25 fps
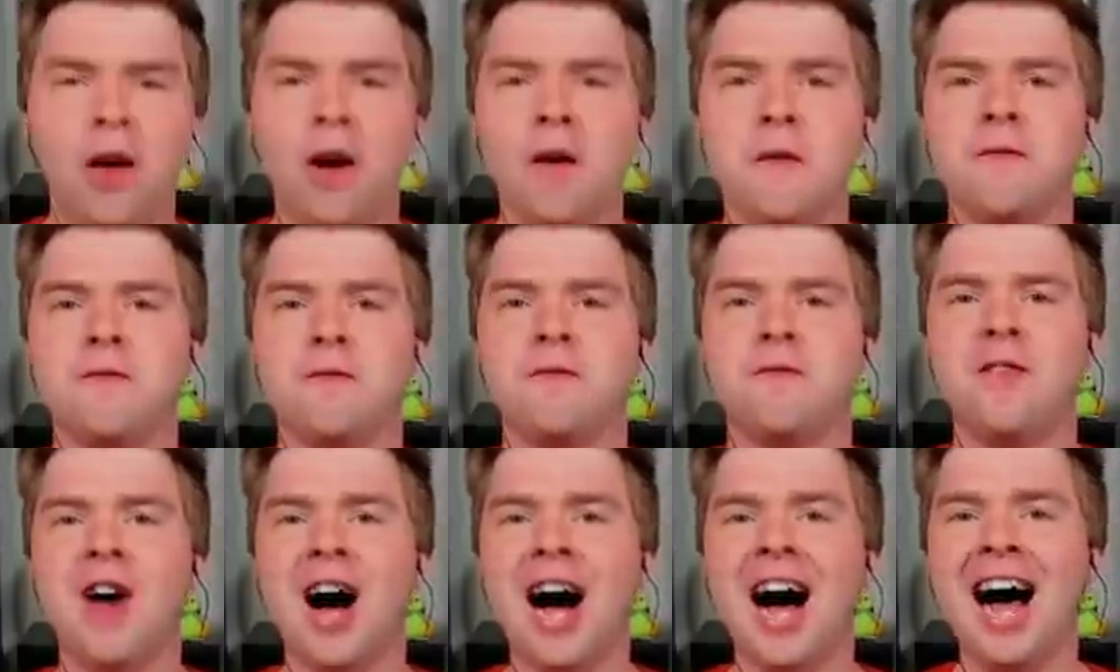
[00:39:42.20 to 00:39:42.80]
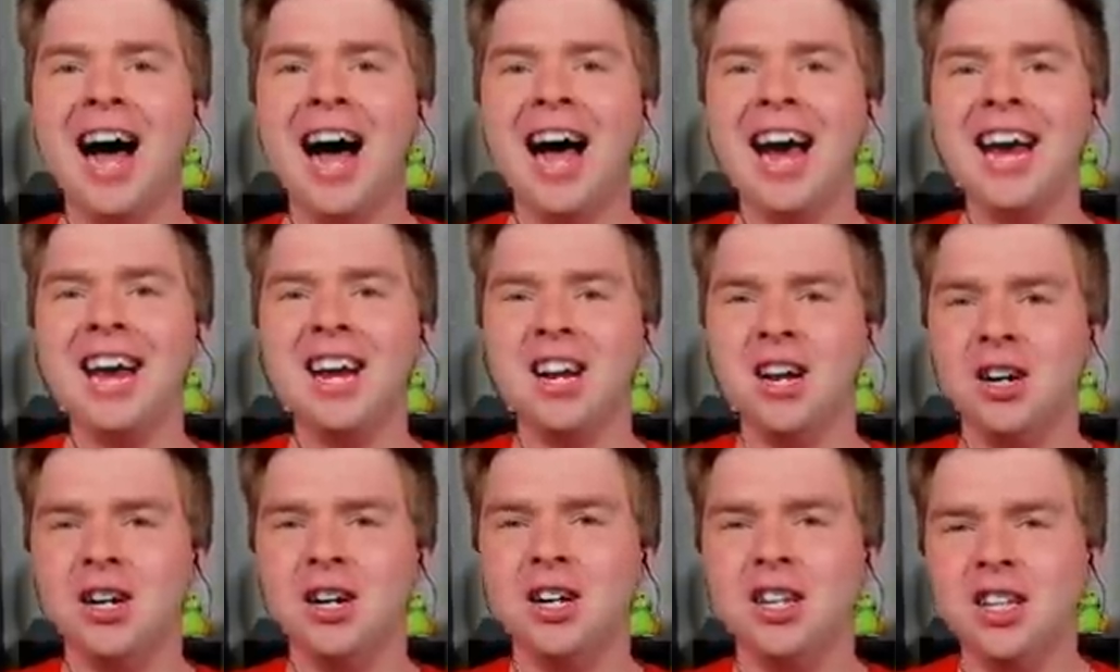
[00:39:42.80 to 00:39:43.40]
The
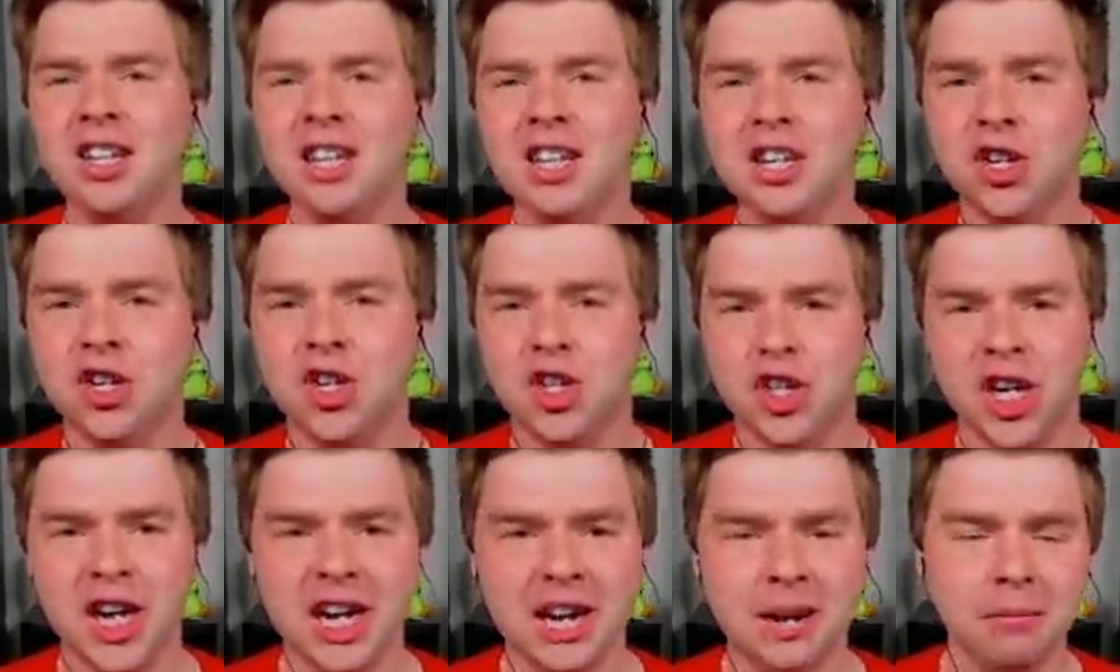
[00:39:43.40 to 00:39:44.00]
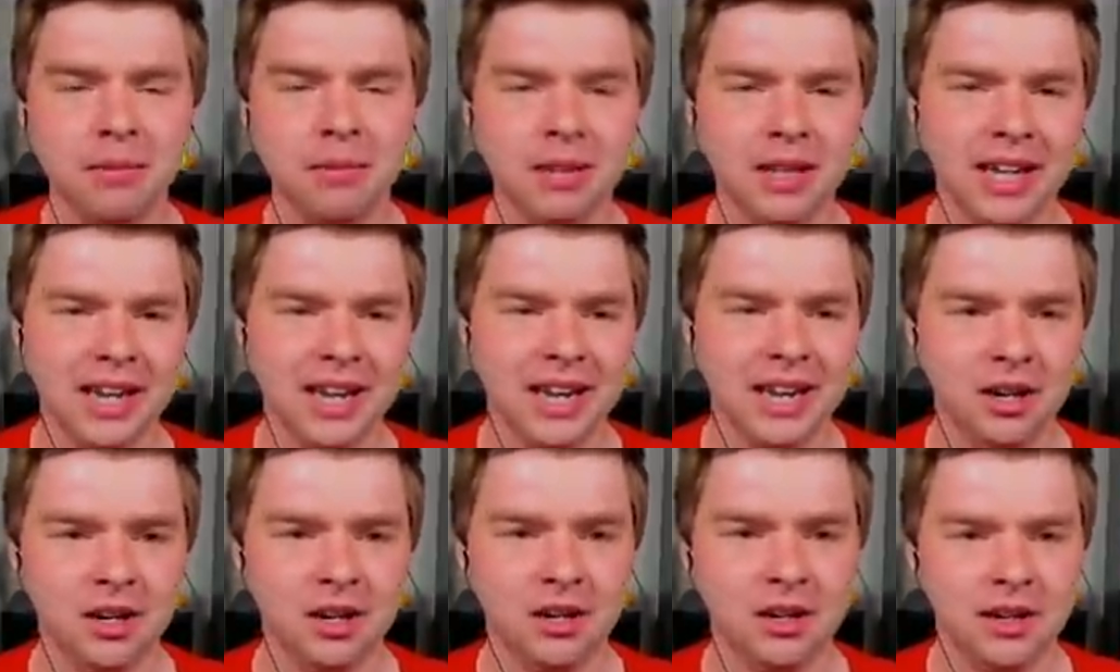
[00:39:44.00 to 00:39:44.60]
final gym
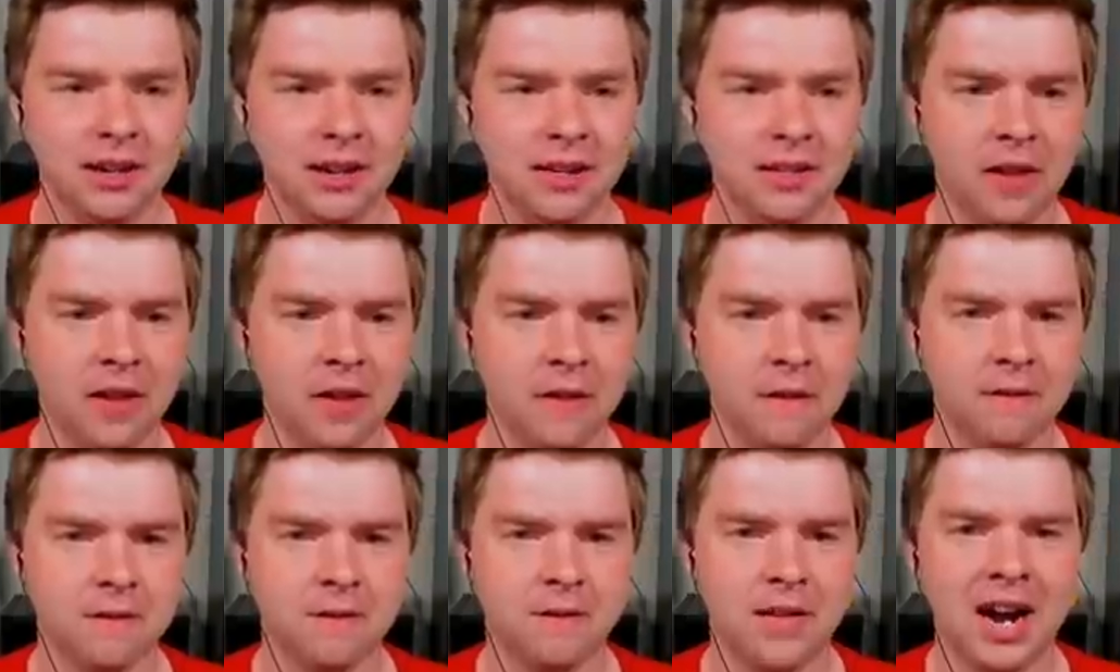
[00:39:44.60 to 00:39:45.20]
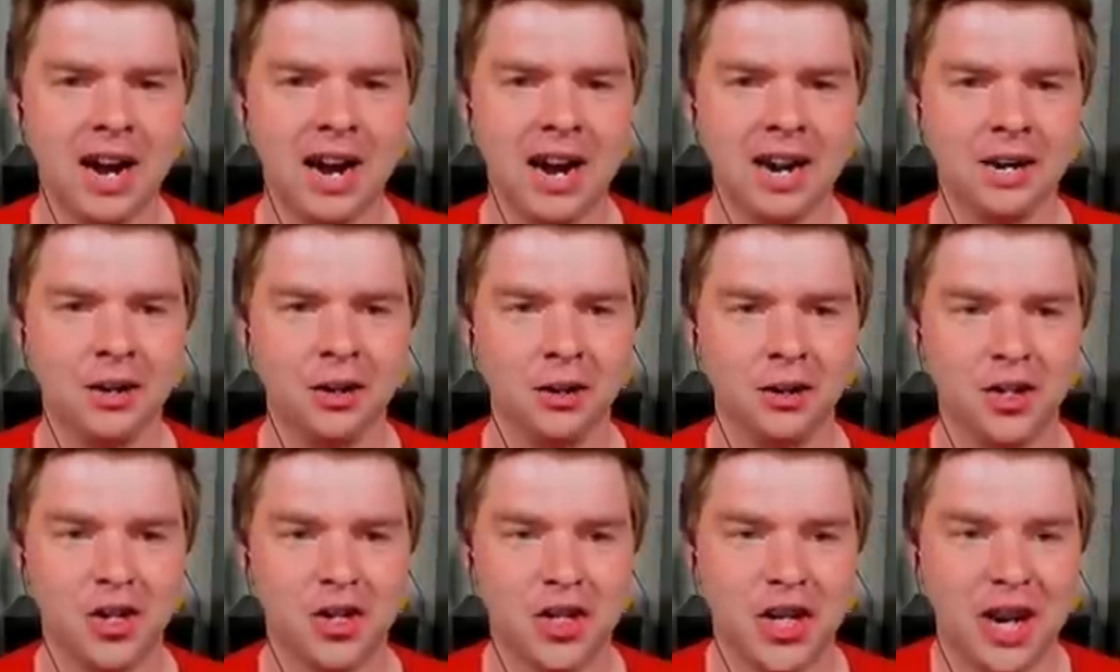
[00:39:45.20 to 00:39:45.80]
leader and the
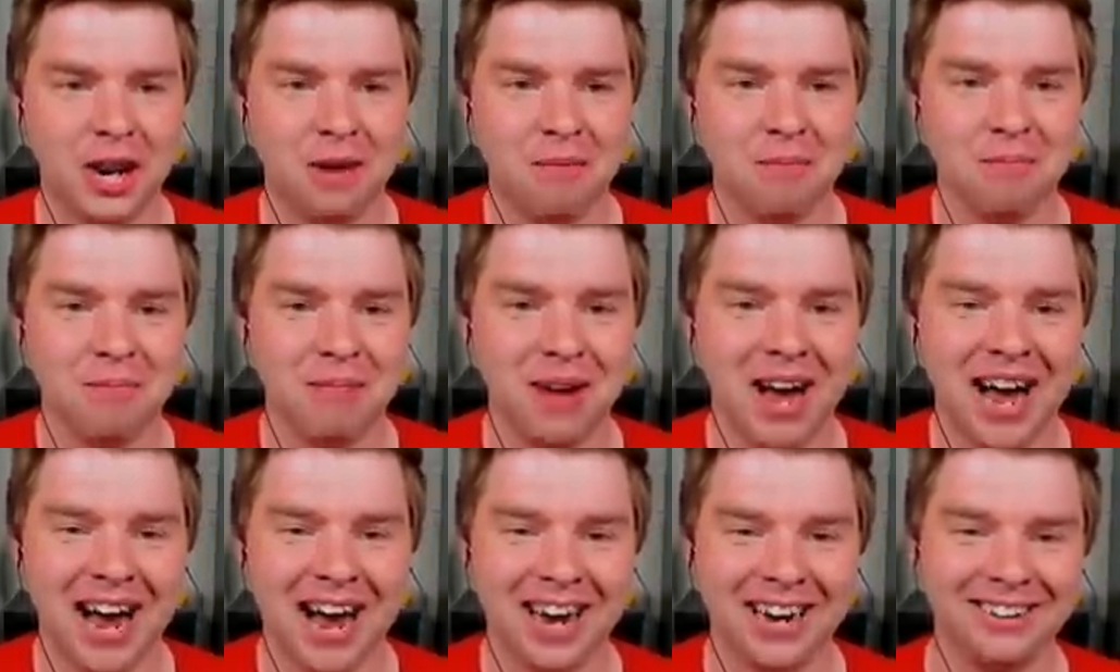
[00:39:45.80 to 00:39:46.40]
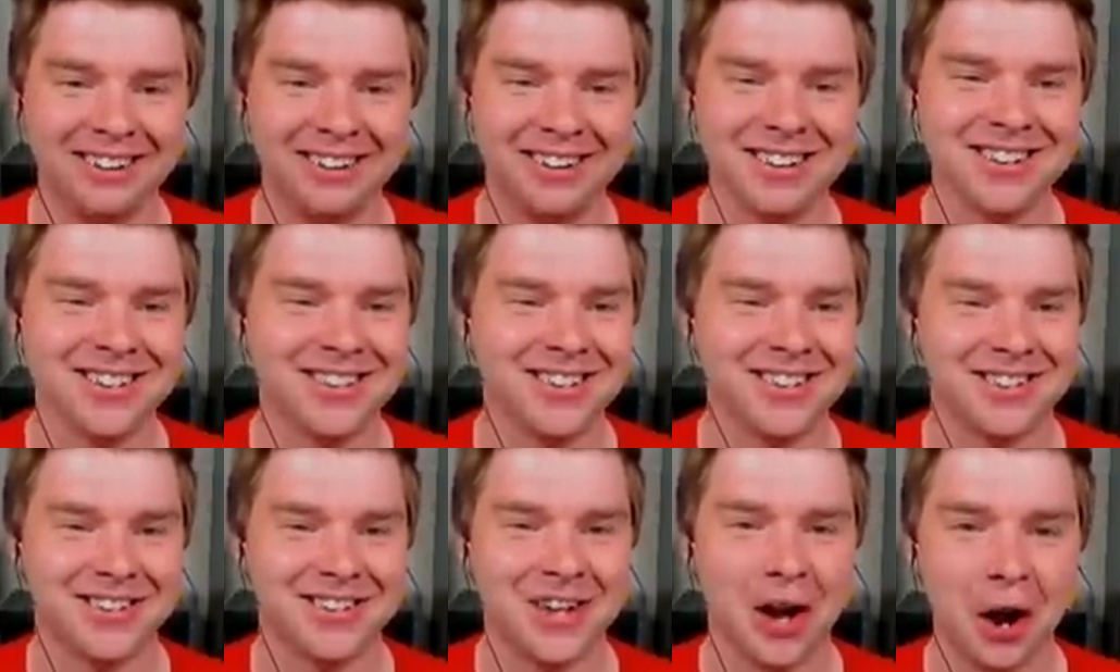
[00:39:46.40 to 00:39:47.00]
final gym battle
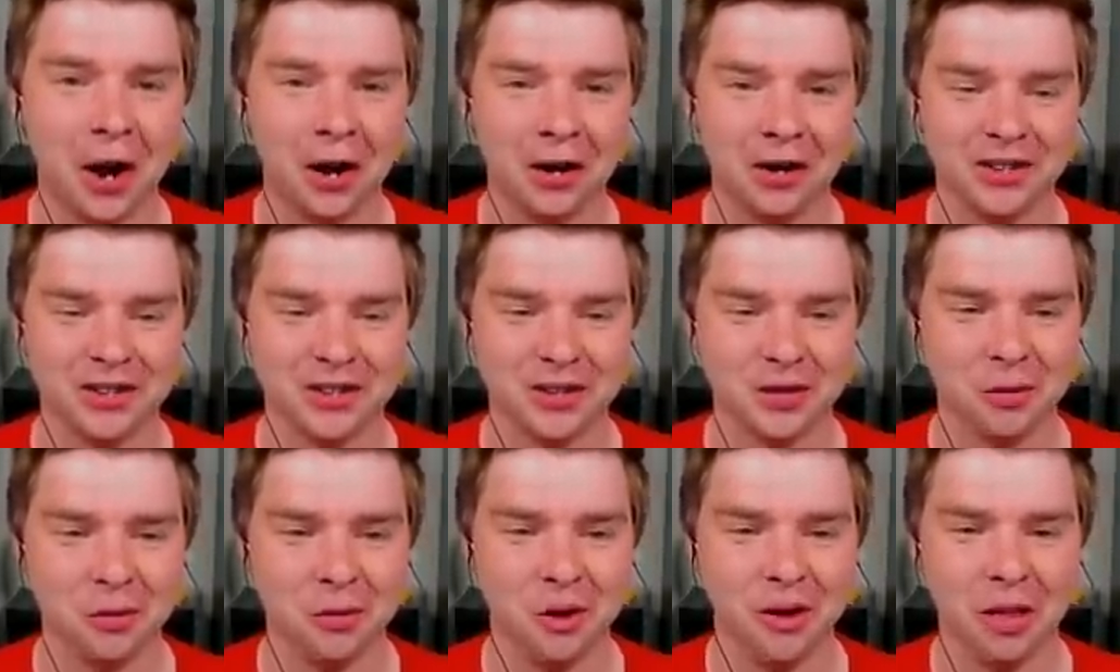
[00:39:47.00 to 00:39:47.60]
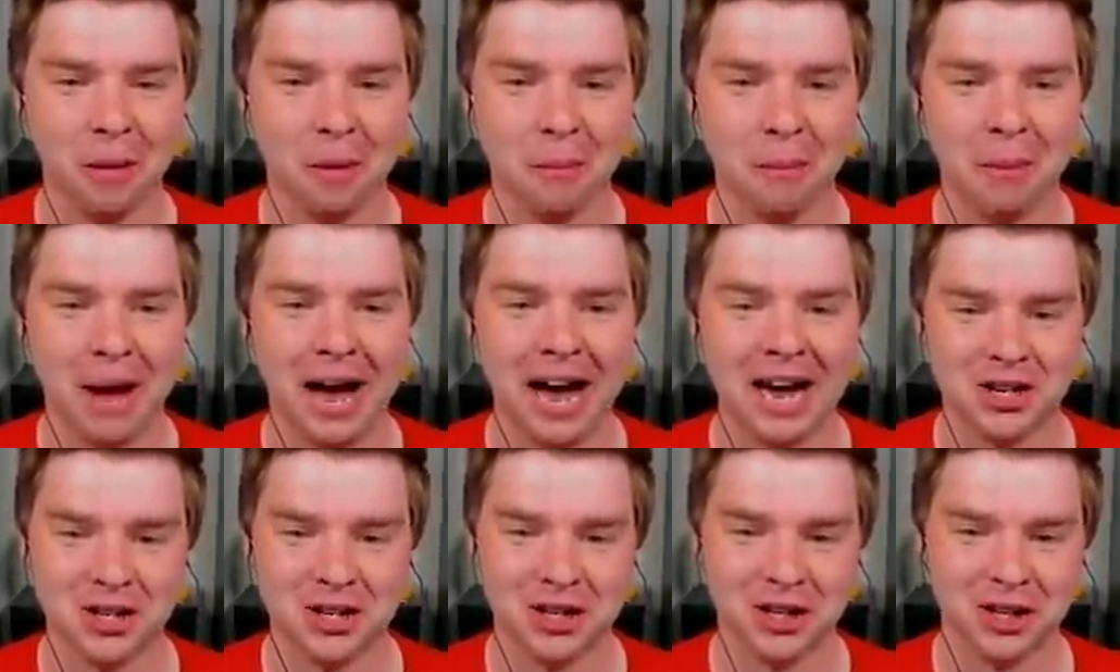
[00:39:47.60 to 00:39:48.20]
starts with a
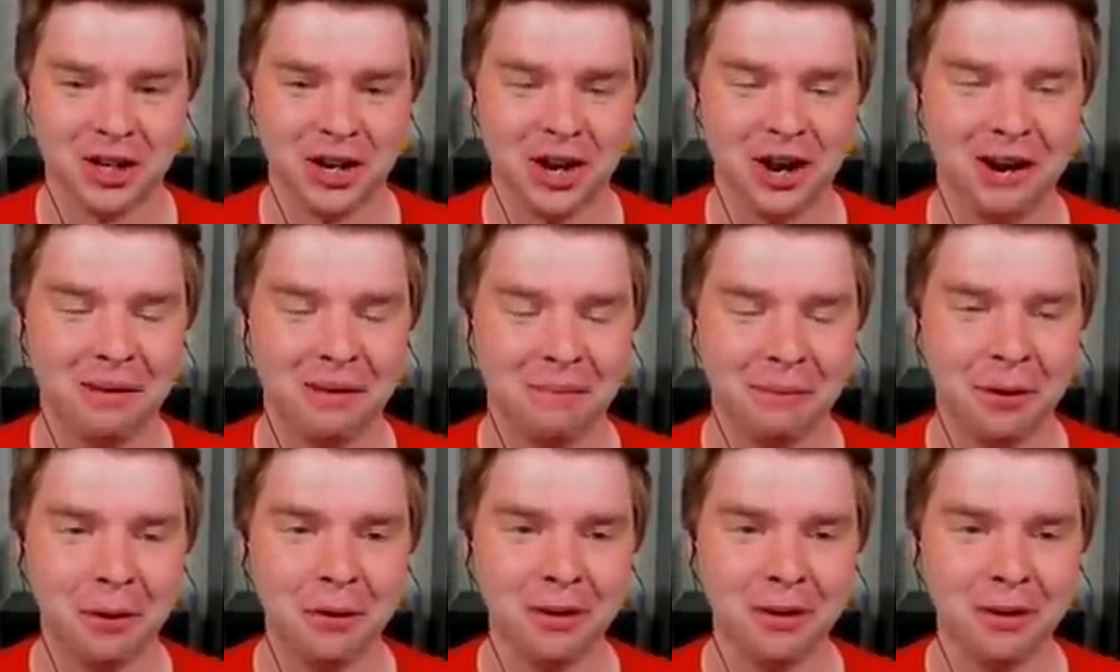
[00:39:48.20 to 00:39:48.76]
Magikarp.